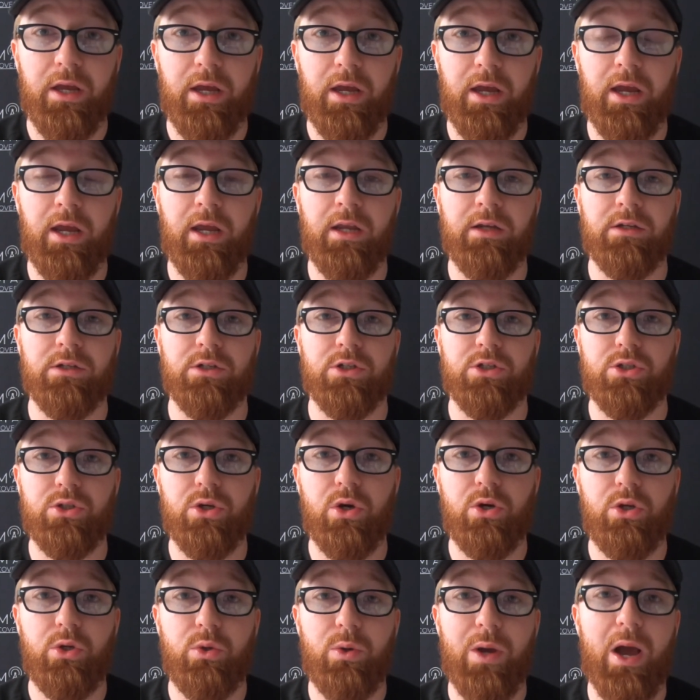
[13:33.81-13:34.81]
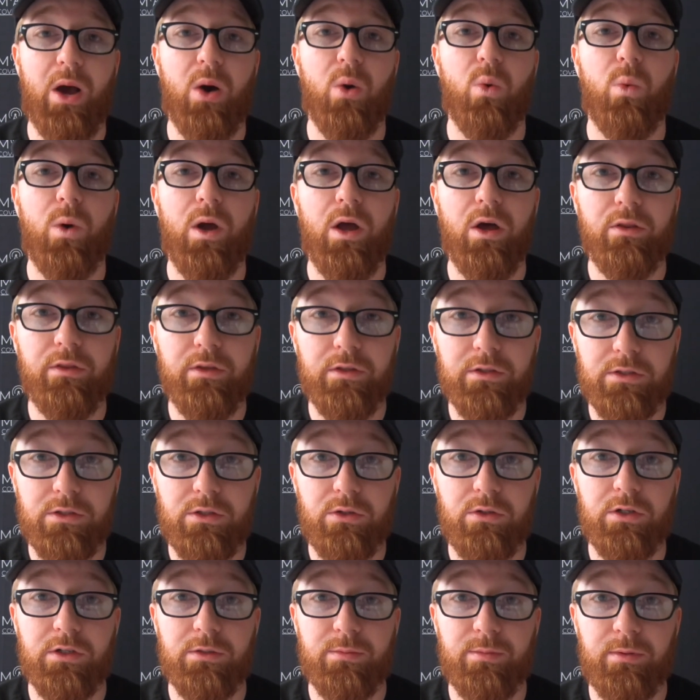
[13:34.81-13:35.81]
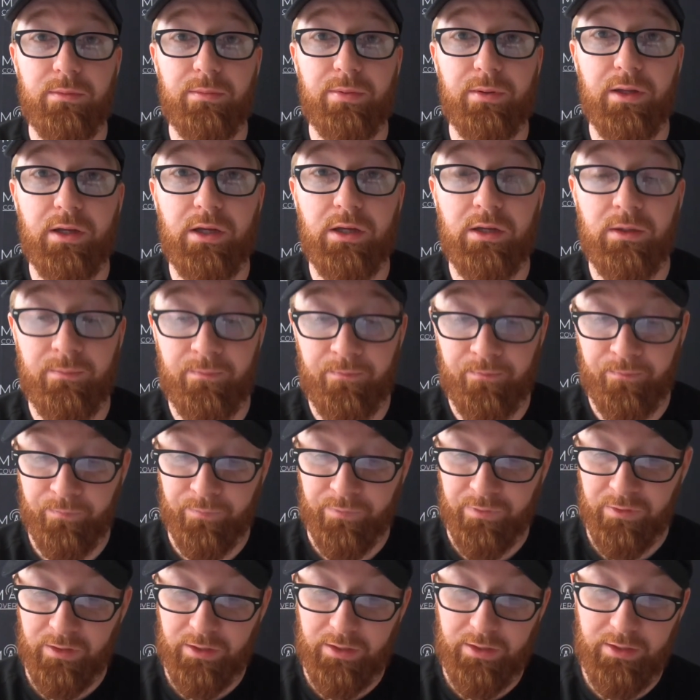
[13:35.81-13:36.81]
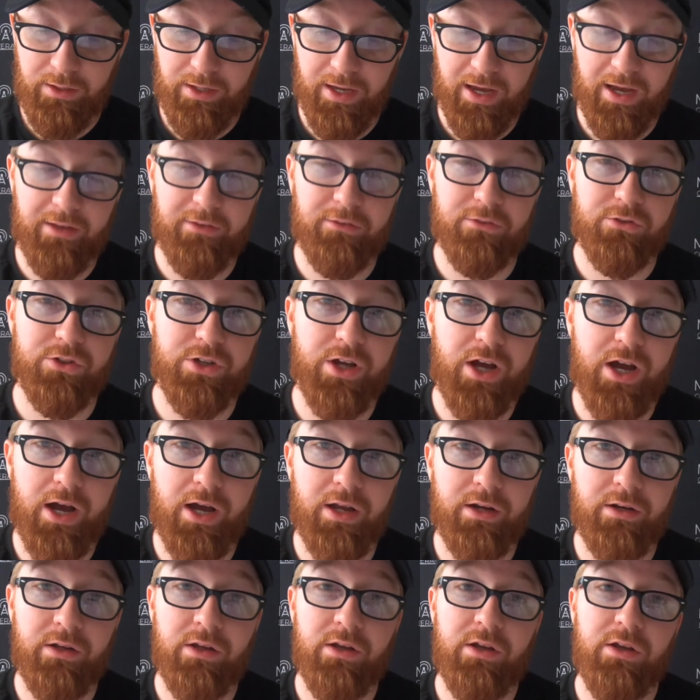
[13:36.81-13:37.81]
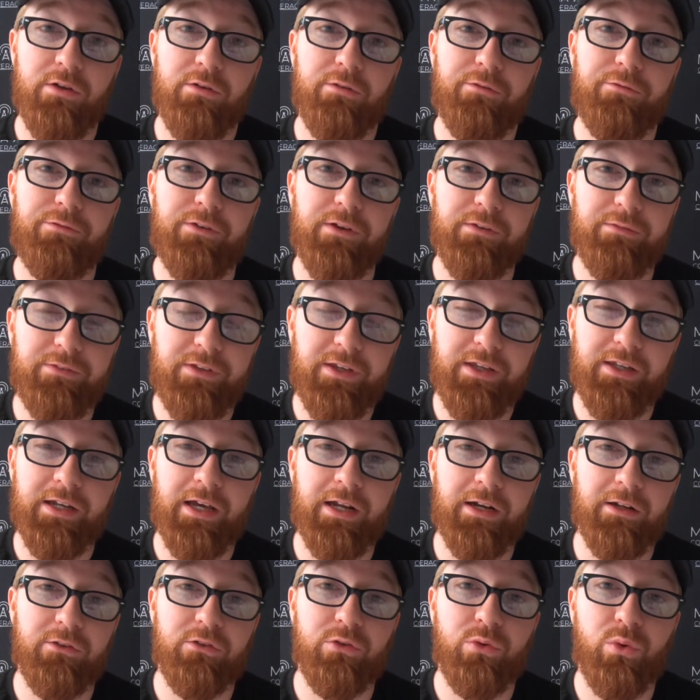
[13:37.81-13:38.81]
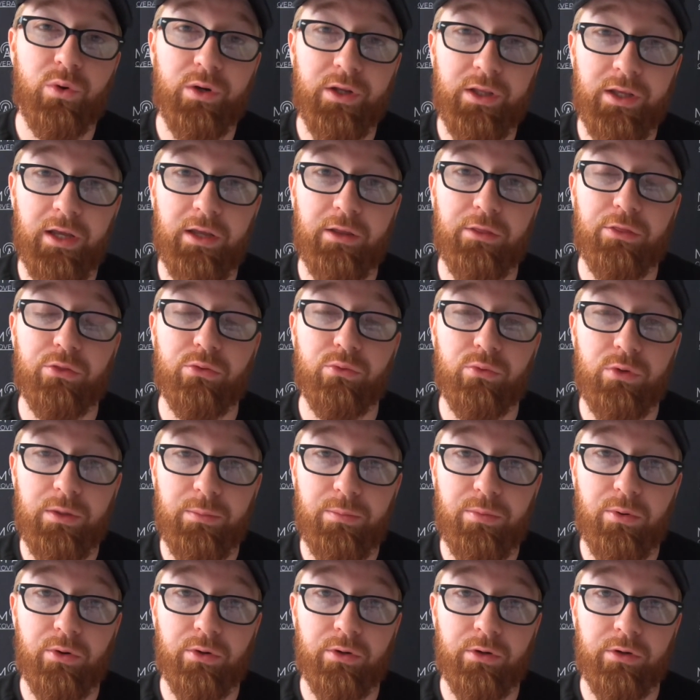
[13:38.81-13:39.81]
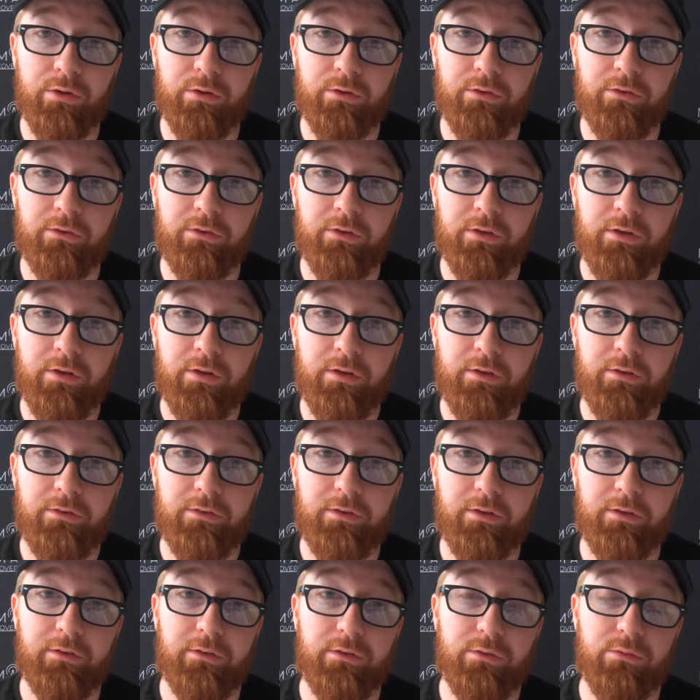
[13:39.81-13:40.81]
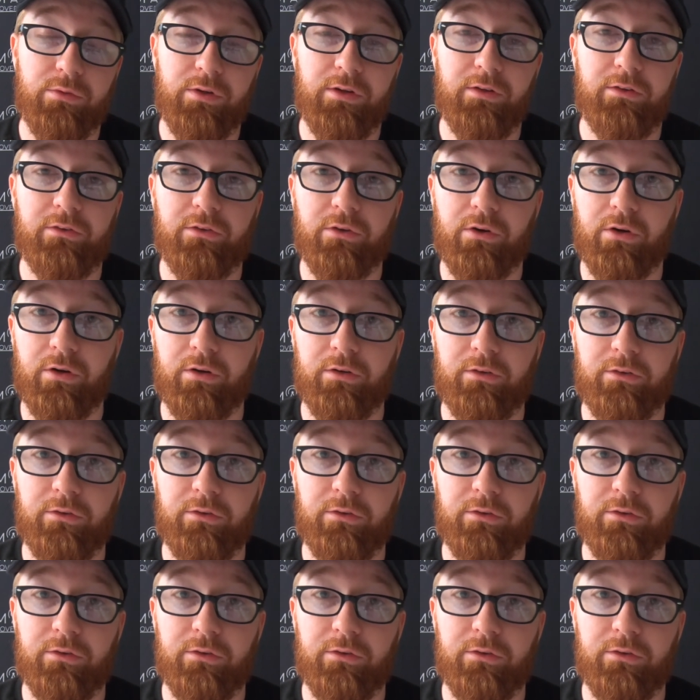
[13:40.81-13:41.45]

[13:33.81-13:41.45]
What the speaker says: And to show you how well this dude has been playing, he has shot 15 out of 28 three-pointers since the restart.